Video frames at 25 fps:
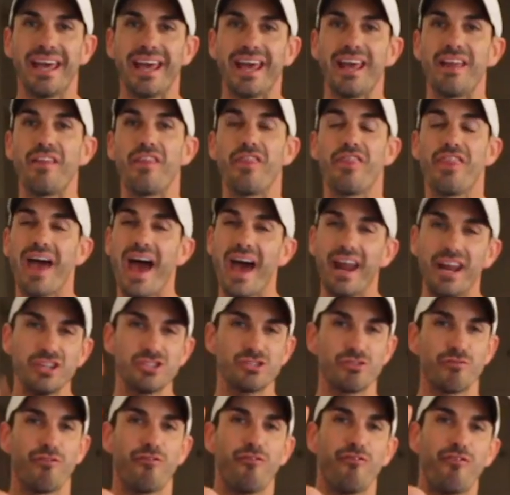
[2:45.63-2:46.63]
And that
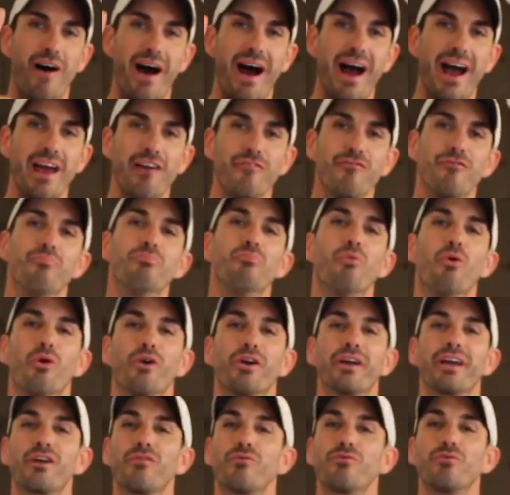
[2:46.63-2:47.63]
is your five
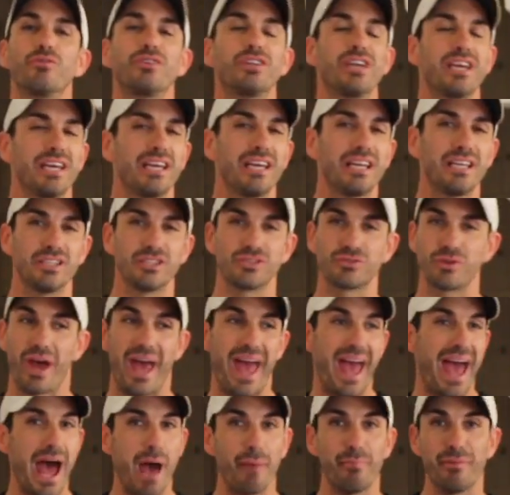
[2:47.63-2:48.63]
morning routines,
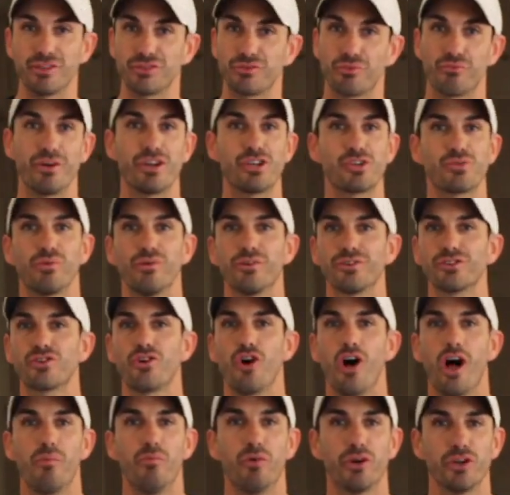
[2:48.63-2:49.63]
habits, rituals,
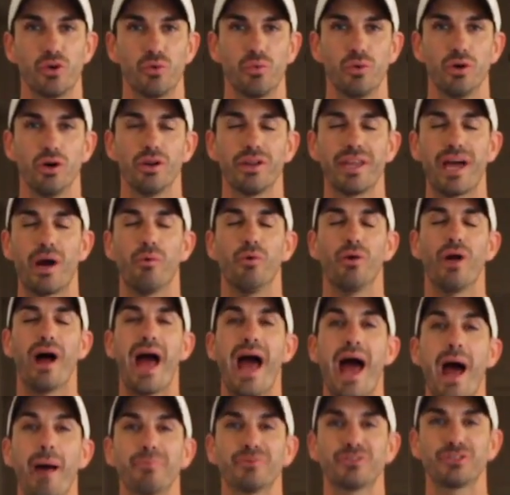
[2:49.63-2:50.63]
call them what you will, that will
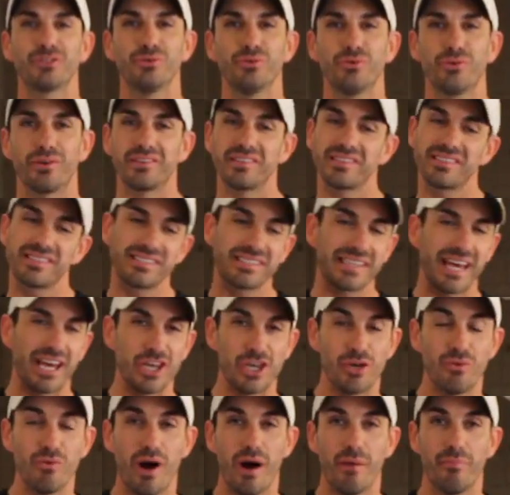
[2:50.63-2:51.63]
absolutely
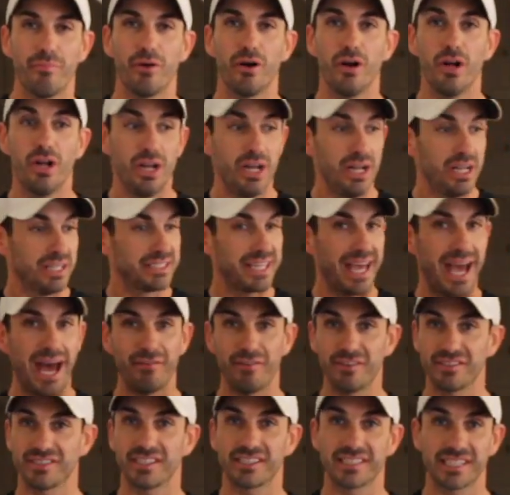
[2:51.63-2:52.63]
set you up to
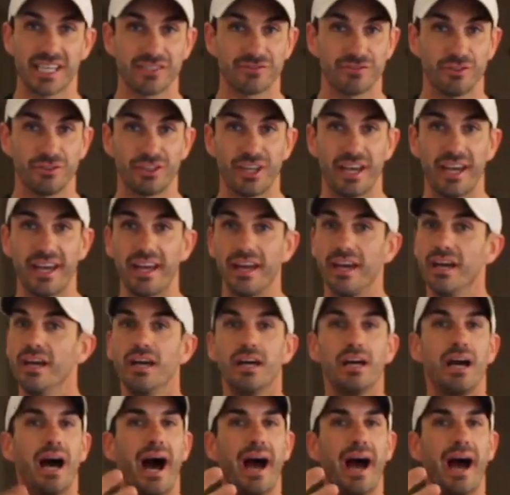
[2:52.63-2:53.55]
have a successful day.